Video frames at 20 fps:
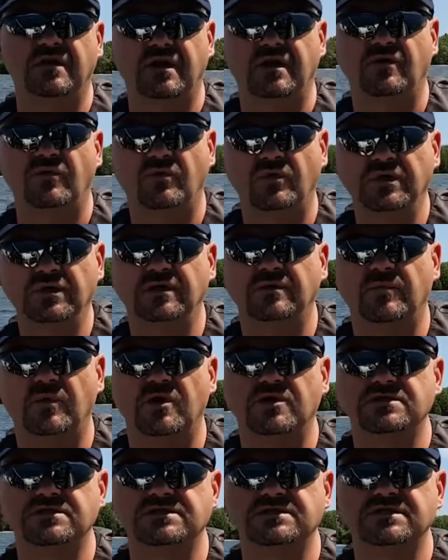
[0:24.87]
in a real
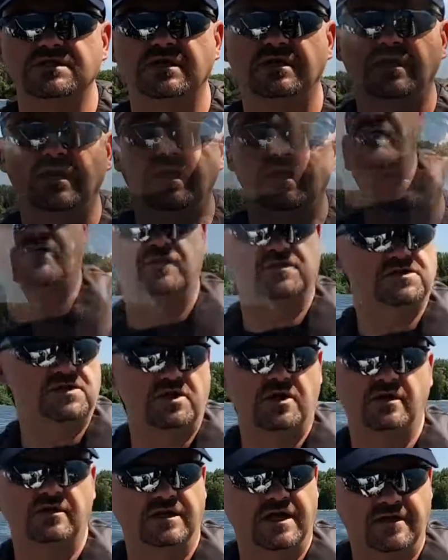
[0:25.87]
emergency. For
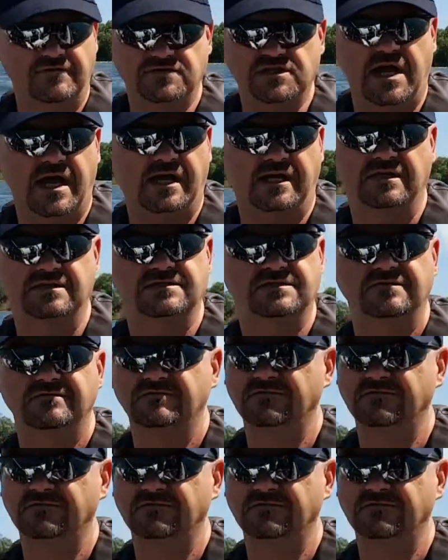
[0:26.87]
sure, life jackets,